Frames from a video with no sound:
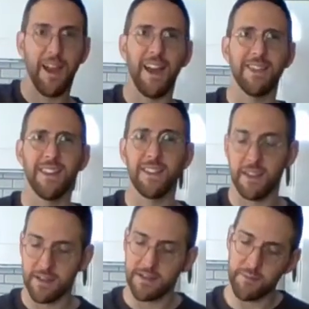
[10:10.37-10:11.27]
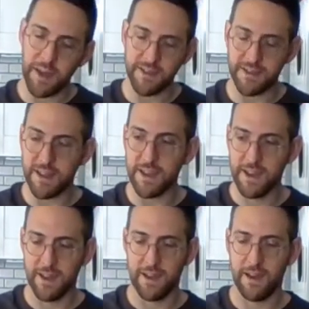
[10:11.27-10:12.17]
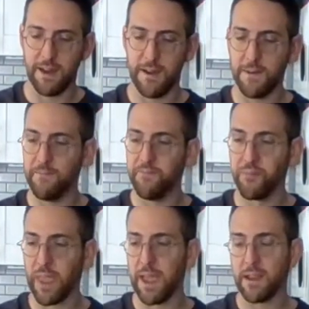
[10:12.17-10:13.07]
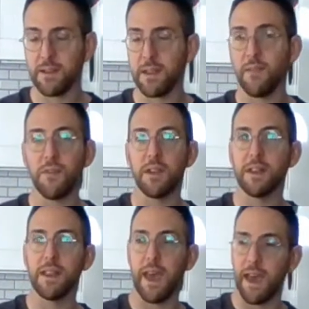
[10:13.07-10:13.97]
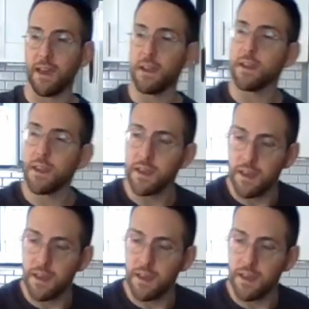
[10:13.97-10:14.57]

I like things spicy. And if you need to add